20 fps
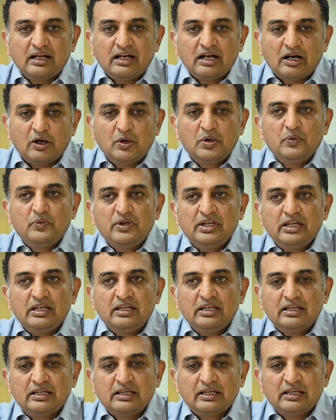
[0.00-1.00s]
how do we
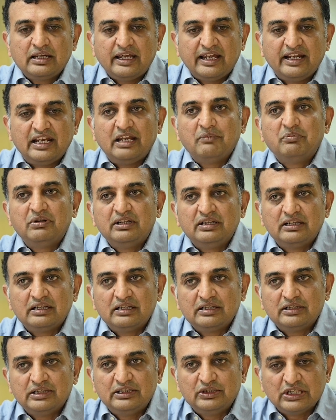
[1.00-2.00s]
enable
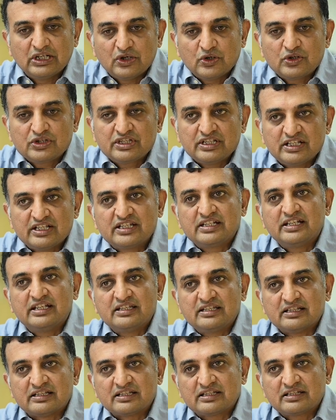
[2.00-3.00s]
those
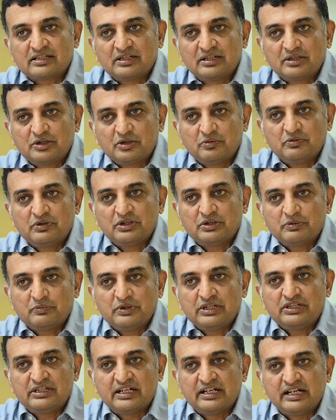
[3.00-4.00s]
instances to
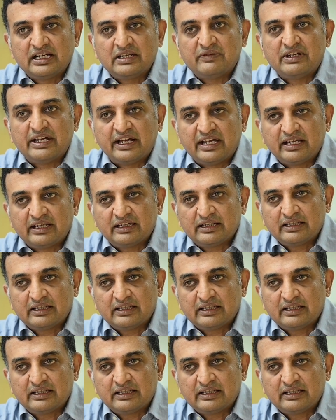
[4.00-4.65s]
be generative AI